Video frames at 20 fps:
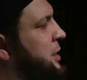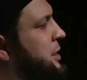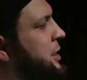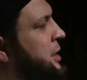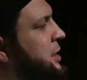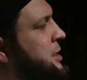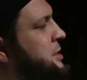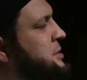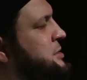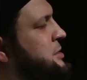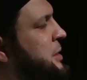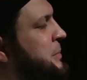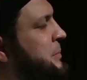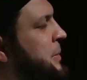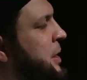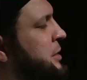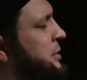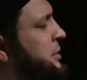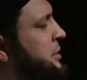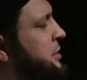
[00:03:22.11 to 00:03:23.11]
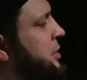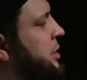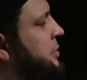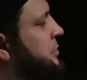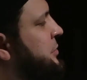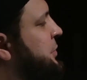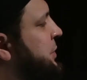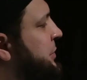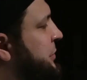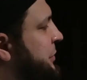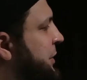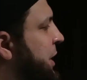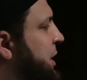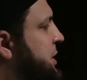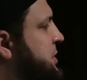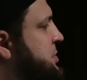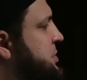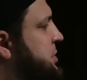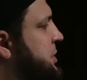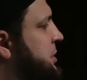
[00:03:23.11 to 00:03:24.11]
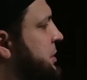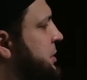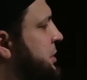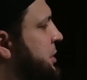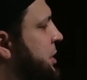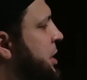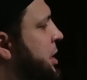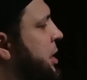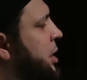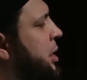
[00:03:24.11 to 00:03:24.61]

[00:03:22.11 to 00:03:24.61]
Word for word: and it is the month of reflection